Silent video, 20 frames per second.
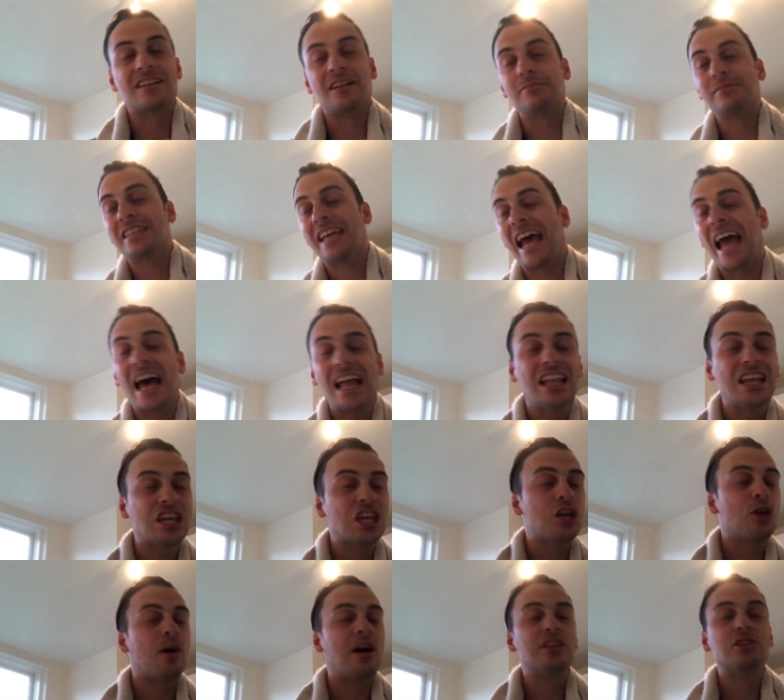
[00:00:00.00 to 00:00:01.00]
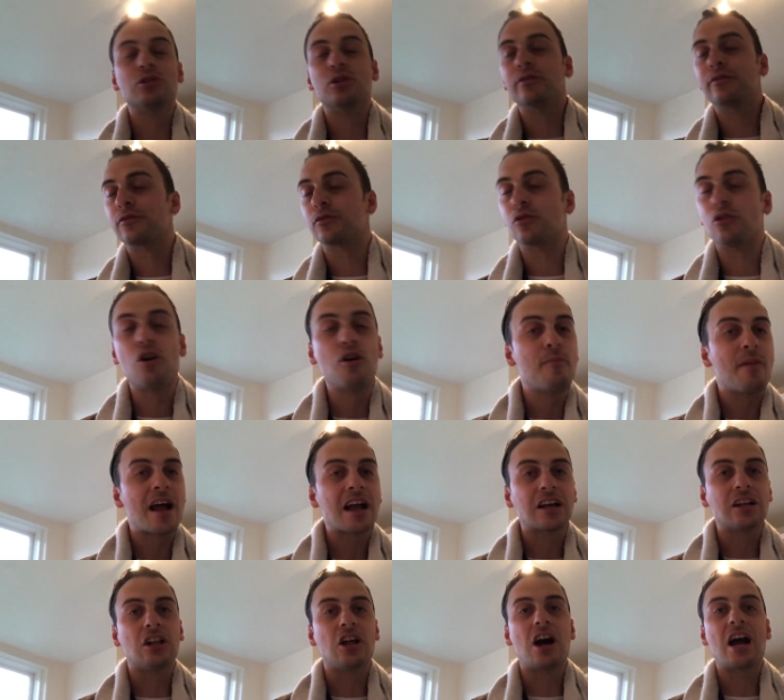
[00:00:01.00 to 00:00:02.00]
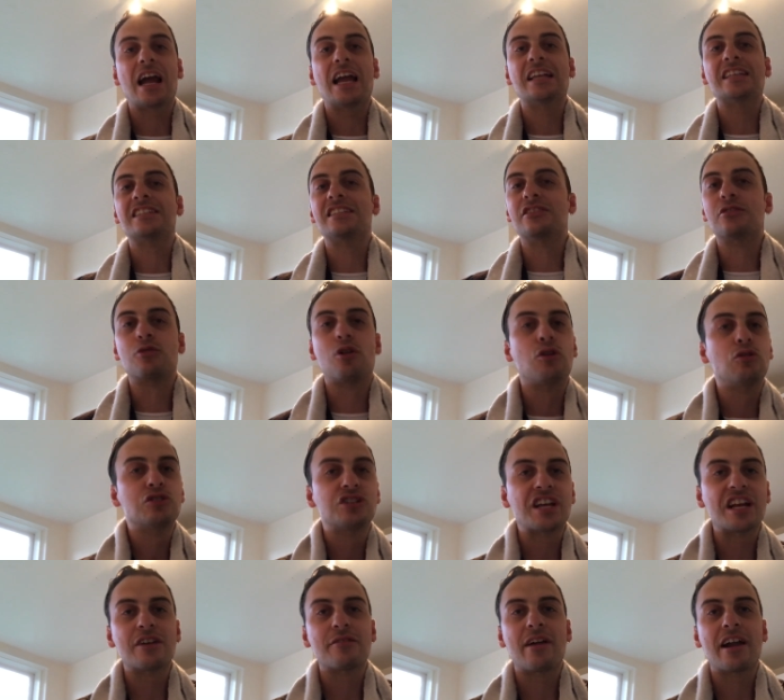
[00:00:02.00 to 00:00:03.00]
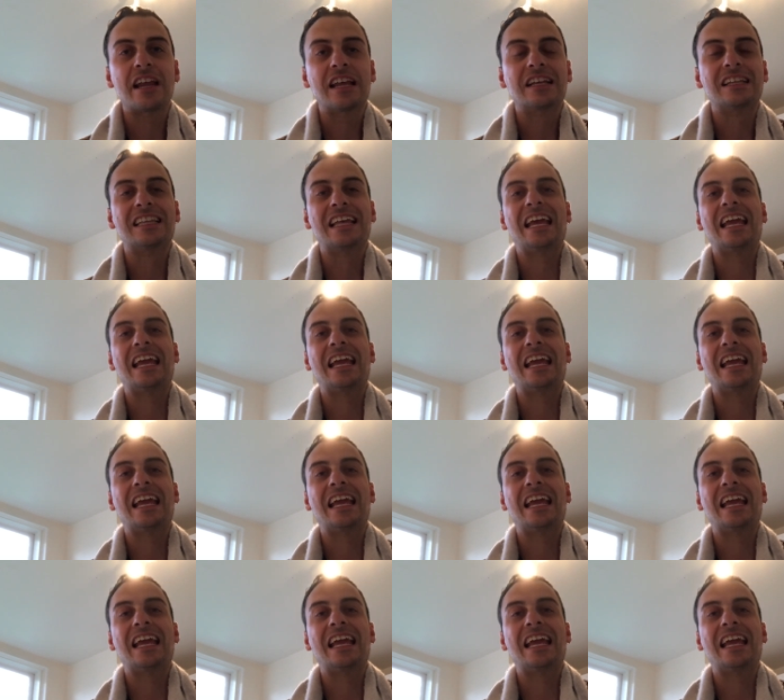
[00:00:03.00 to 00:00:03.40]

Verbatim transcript: And I'm telling you, I do it for all my clients and they're all generating